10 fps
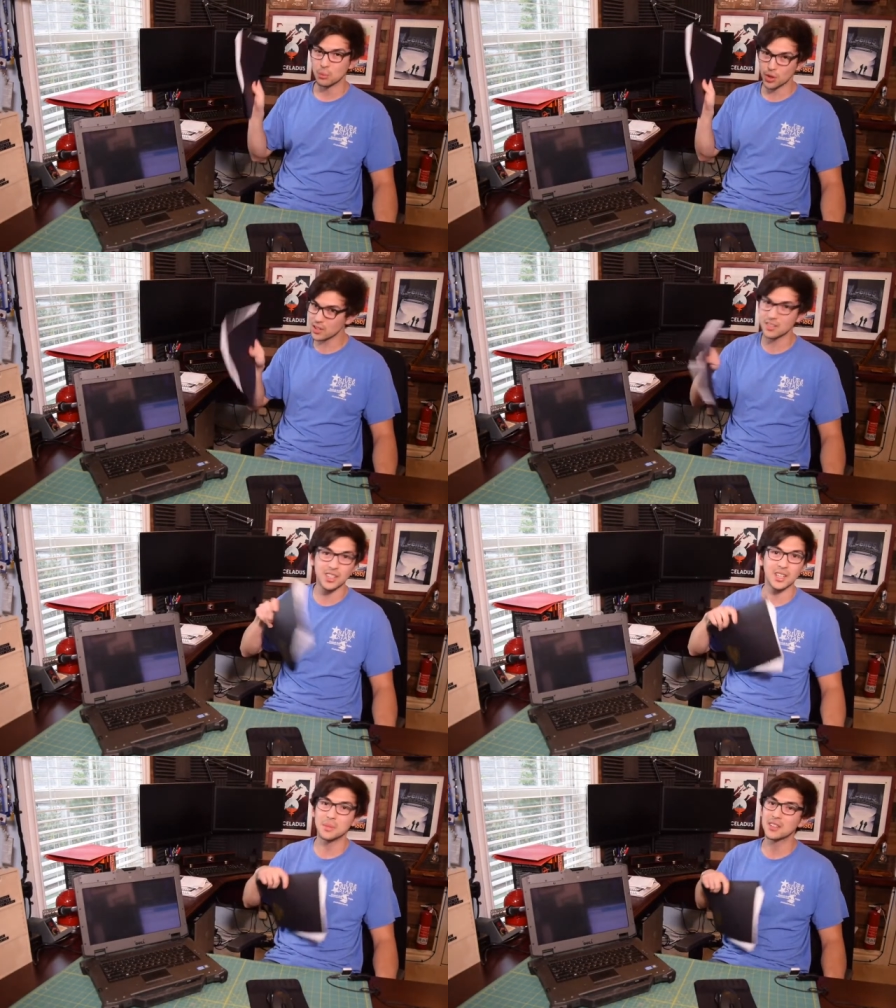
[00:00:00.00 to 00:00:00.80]
We're gonna
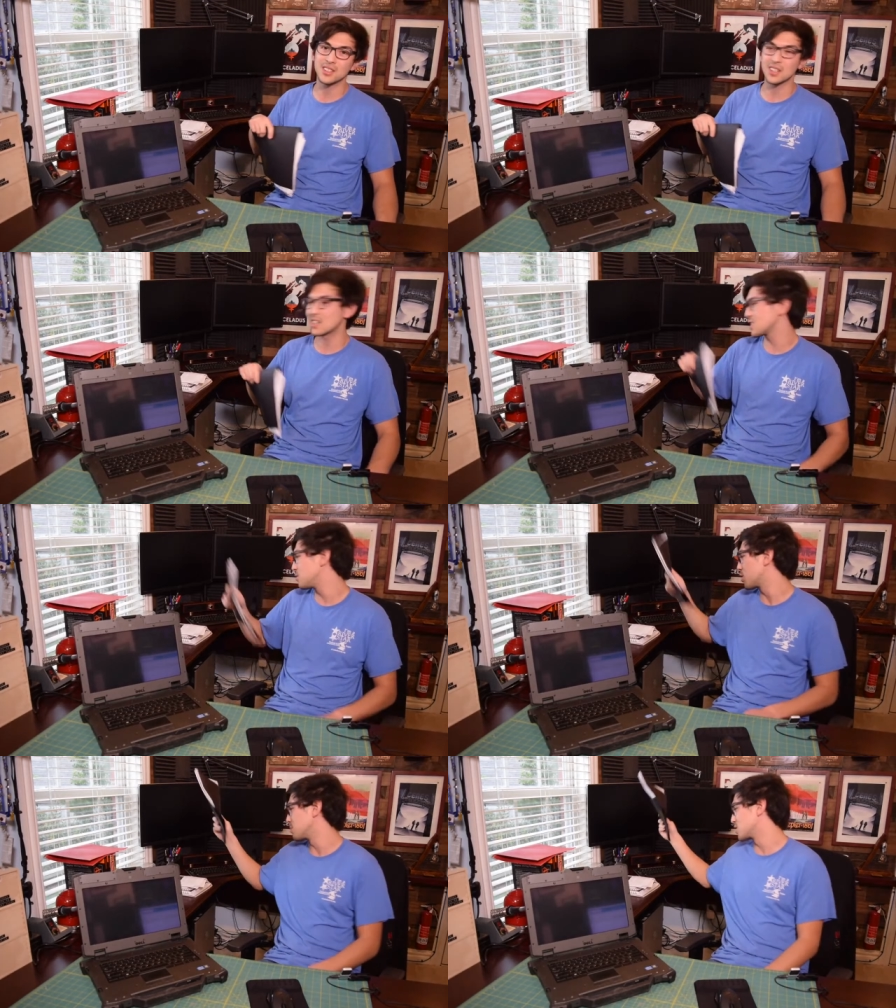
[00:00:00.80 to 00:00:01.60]
talk about this
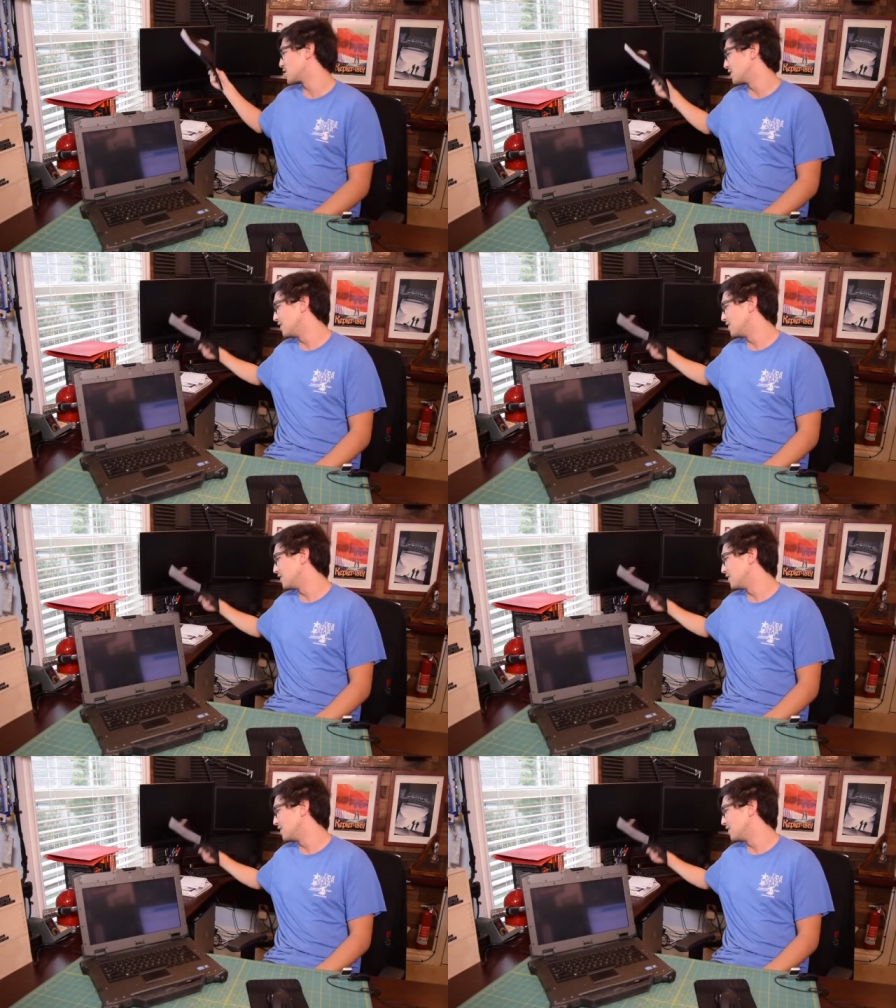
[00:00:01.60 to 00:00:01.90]
XFR machine.